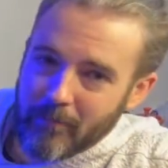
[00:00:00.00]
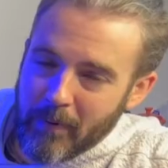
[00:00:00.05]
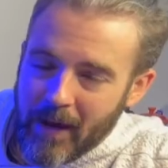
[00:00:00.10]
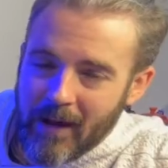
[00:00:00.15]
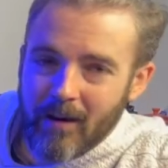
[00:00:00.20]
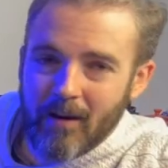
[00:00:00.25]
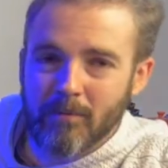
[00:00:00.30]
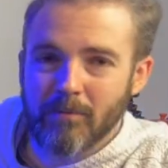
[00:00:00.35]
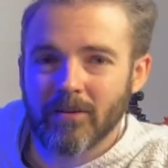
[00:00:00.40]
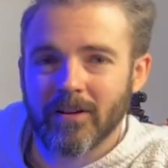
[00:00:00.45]

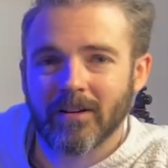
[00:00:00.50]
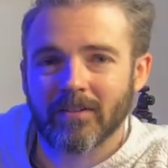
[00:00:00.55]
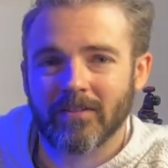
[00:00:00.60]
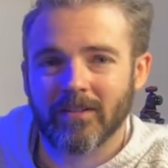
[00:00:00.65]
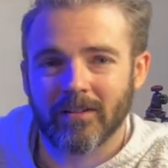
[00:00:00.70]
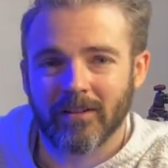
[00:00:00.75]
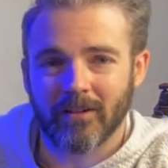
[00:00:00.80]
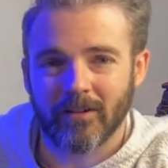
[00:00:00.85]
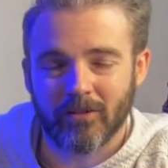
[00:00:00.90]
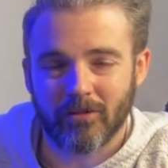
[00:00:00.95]
power bricks
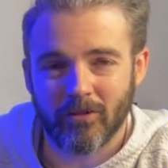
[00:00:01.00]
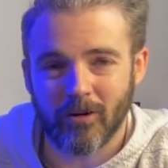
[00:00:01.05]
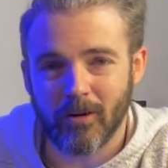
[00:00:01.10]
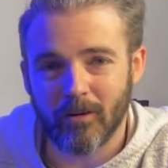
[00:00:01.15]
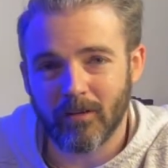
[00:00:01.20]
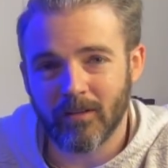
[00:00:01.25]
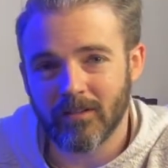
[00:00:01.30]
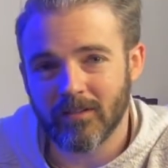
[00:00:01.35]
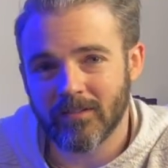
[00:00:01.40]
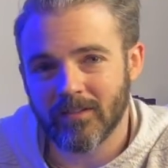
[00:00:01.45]
and
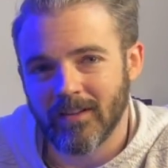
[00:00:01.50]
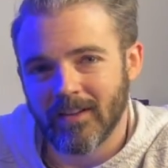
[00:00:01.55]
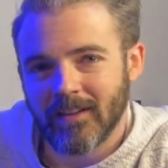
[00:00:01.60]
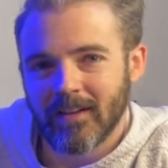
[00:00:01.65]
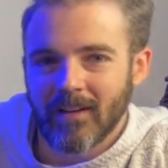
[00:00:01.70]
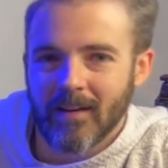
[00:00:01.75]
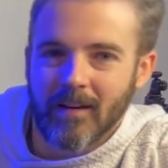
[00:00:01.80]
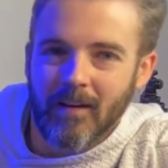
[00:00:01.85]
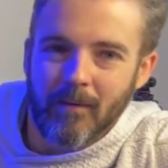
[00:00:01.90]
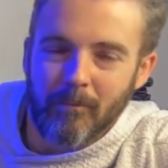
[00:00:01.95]
controllers,
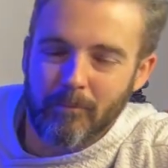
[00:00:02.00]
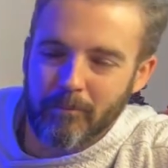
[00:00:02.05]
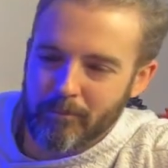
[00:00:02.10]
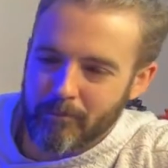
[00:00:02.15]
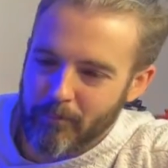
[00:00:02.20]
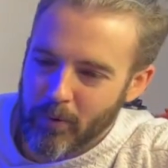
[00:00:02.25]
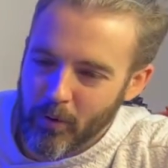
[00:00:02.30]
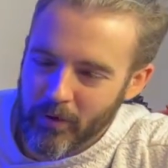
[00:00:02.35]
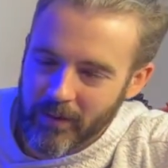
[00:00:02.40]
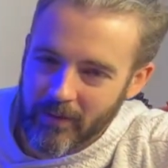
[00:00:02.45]

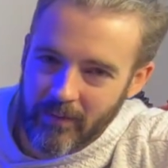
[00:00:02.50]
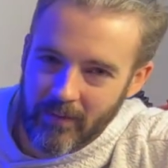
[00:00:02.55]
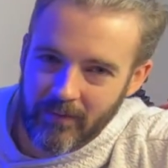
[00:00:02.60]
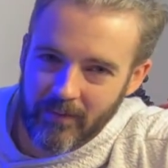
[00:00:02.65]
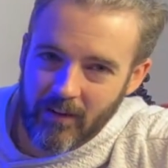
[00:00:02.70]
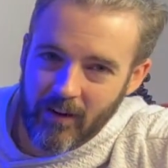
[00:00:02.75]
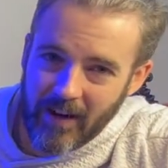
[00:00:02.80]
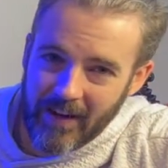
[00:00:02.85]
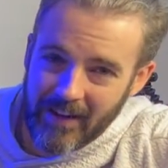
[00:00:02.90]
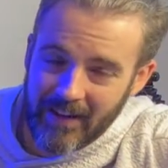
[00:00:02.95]
putting
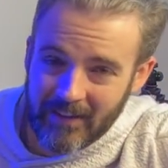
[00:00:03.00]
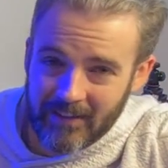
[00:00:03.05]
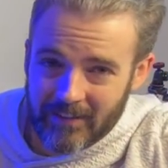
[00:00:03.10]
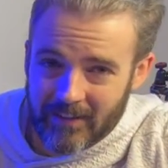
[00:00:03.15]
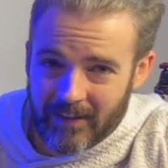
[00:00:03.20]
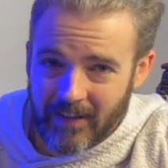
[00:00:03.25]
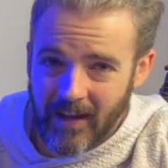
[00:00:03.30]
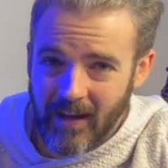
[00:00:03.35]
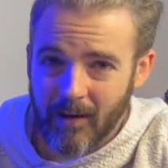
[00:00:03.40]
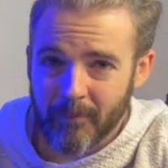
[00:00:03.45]
this guy in
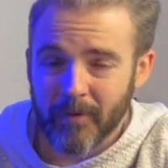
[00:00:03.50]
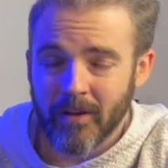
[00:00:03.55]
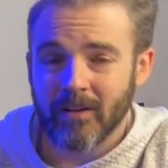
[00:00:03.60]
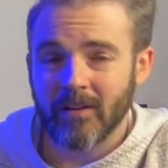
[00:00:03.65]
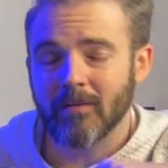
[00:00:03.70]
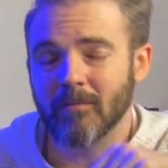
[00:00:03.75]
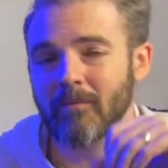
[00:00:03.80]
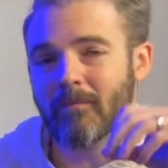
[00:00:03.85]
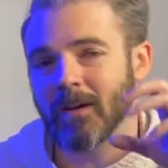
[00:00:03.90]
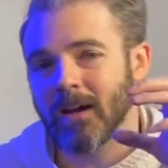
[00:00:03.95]
the
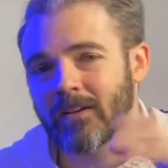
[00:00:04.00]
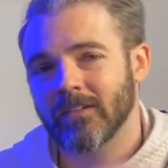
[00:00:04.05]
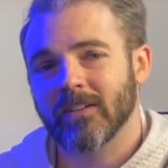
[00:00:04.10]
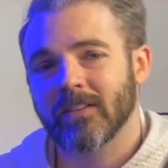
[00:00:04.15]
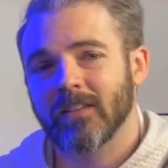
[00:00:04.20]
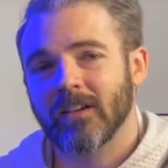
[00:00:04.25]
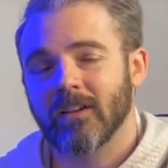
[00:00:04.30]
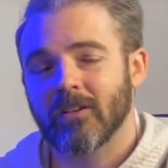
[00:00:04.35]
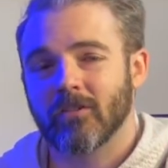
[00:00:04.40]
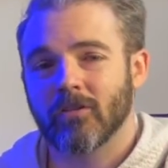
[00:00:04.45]
cabinet, mounting
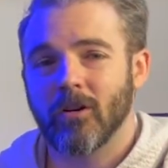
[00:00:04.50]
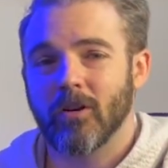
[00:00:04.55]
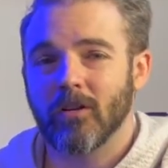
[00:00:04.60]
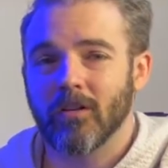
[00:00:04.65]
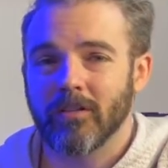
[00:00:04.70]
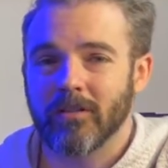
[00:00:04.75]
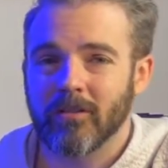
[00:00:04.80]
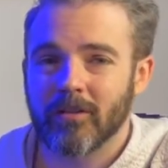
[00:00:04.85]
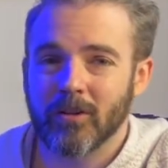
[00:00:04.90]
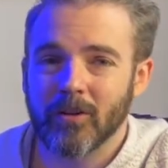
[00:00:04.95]
the
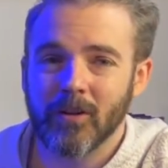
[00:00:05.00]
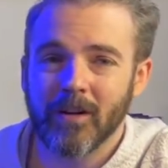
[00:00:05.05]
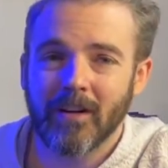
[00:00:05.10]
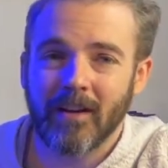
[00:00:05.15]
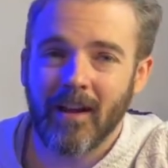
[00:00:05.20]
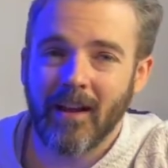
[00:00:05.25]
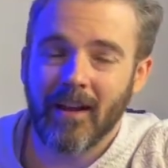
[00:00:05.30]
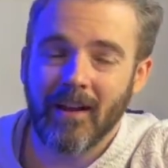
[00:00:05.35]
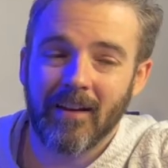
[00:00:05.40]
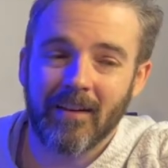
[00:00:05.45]
controllers to
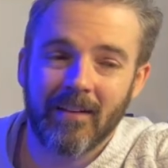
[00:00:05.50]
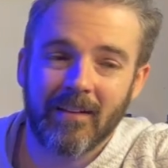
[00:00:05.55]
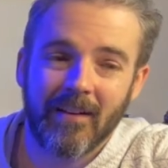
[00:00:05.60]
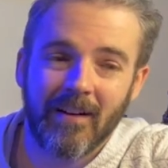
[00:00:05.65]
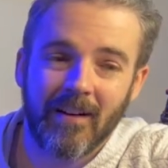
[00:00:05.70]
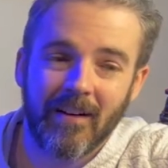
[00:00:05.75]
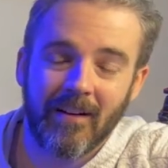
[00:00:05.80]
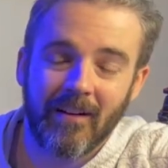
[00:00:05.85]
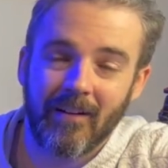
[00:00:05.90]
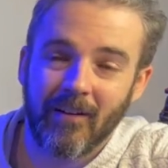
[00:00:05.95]
it, and
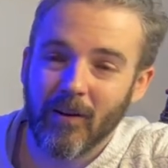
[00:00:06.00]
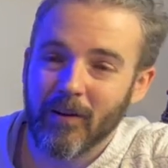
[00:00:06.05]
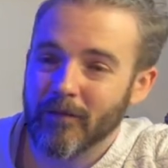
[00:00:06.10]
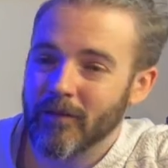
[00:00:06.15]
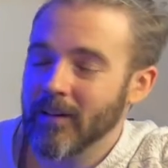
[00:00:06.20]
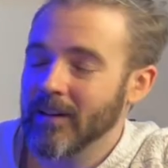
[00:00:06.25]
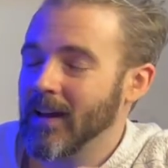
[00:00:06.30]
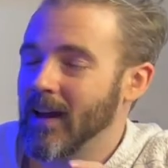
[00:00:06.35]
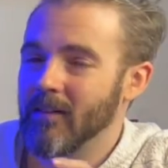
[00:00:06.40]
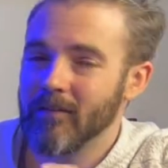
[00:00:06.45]

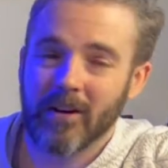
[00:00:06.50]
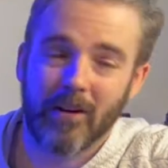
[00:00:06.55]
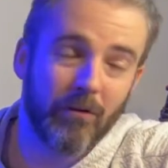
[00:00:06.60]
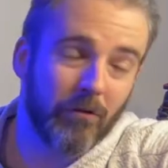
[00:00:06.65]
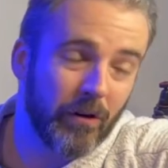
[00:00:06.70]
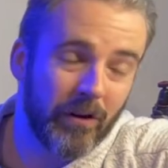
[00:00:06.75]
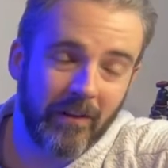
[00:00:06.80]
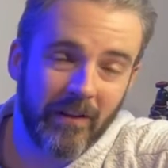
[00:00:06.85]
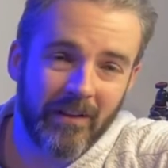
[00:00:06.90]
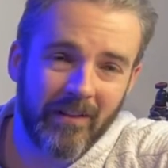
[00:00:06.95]
hopefully having a
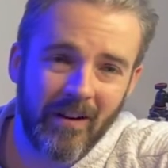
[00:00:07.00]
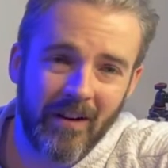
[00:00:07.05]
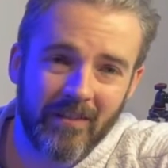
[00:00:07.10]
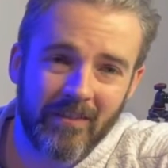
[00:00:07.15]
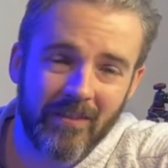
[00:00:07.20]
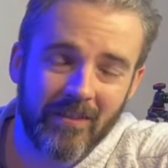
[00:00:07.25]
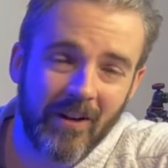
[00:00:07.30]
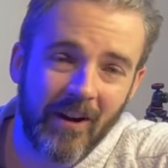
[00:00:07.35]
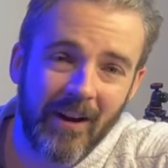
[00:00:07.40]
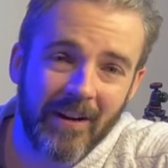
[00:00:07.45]
really
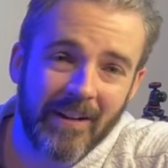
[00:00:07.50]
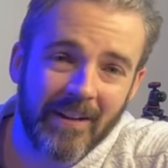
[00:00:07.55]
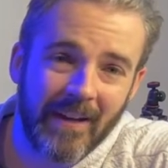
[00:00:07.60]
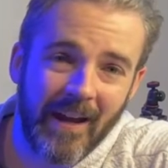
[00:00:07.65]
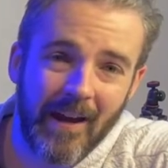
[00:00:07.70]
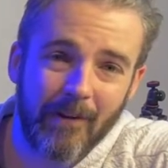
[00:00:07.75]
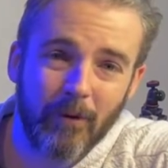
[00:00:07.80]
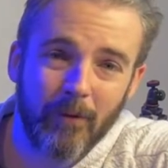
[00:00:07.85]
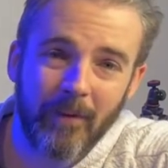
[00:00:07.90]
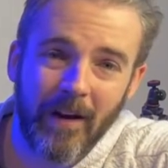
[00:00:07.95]
nice, tidy,
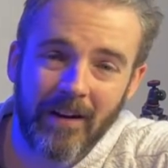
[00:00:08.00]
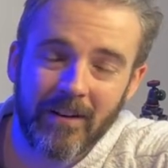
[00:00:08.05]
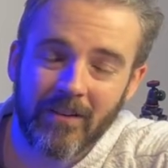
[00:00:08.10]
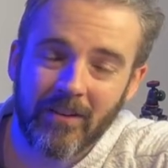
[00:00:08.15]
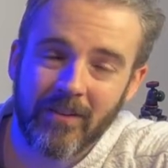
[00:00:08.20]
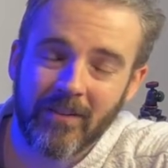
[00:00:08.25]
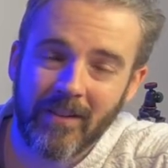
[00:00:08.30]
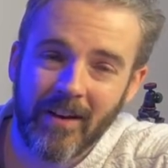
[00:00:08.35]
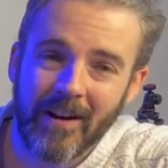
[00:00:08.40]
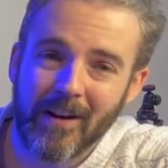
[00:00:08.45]
cable-managed
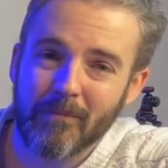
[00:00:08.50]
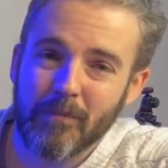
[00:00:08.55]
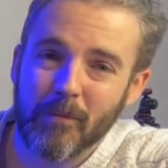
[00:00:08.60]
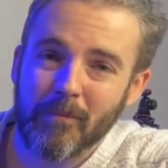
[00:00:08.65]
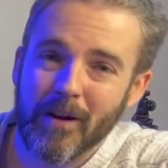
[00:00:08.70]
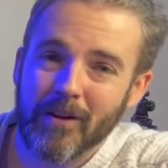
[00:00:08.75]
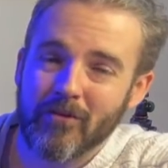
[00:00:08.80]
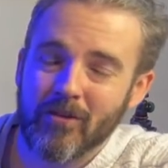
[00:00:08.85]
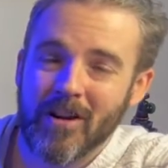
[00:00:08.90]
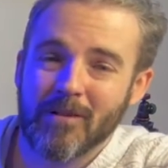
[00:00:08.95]
setup on
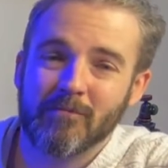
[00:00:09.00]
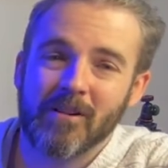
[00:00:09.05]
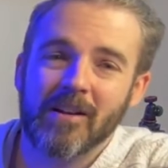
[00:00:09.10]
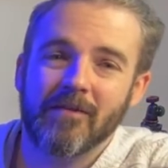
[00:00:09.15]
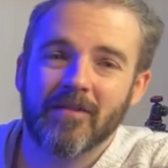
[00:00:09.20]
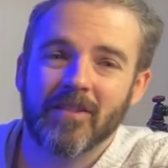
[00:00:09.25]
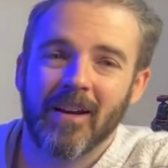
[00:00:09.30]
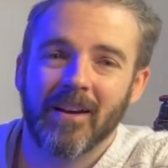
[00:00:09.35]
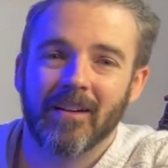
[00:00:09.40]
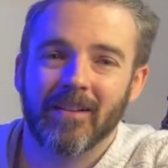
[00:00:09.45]
my Dream
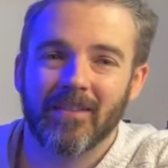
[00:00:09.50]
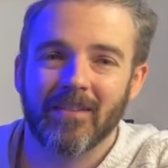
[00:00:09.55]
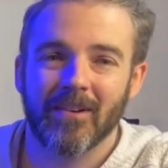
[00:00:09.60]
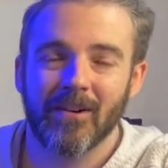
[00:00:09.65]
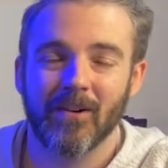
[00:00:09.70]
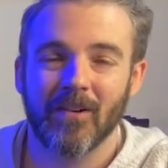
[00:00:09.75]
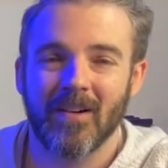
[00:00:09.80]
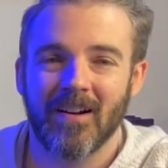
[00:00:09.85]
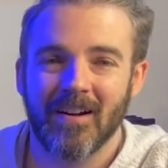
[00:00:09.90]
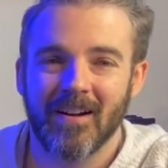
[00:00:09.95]
Reef Tank.
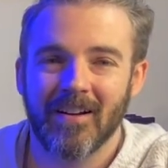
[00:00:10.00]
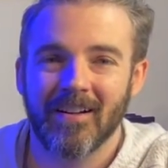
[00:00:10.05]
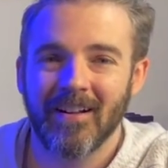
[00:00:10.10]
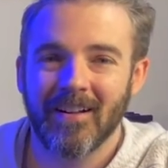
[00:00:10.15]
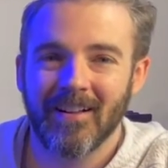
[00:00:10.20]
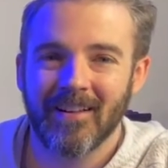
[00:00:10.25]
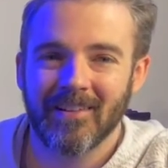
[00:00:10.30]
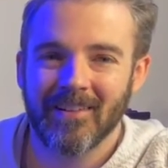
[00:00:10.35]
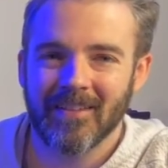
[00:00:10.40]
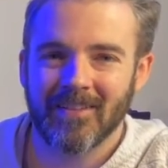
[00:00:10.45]
So
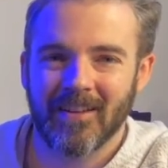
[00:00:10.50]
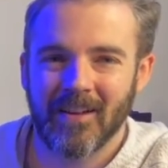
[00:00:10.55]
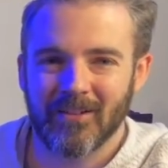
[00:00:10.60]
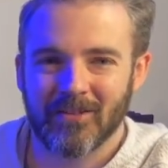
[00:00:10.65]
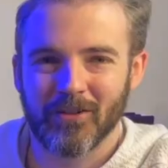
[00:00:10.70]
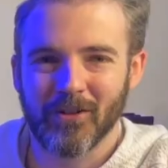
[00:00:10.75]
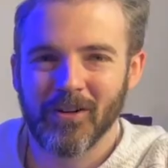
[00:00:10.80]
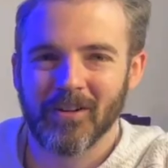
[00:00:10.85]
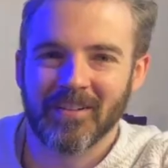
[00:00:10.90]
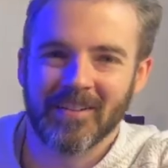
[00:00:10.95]
let's get
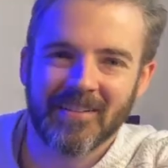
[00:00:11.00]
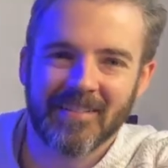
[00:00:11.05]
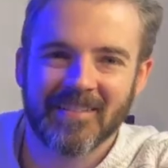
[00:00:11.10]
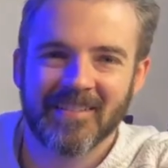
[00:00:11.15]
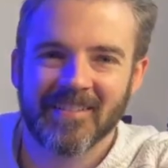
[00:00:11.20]
to it.